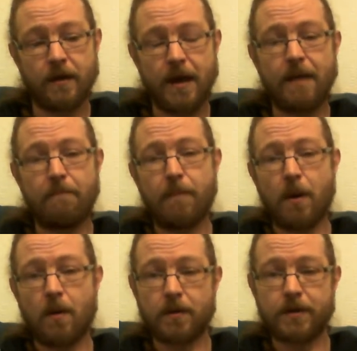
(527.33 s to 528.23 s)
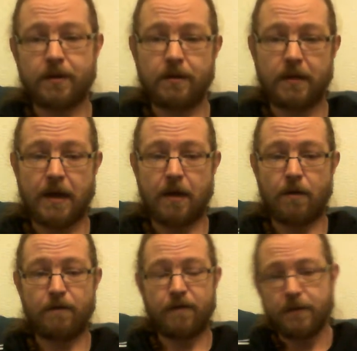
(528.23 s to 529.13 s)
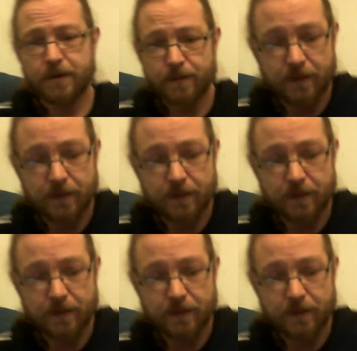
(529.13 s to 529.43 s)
a box out of, let me just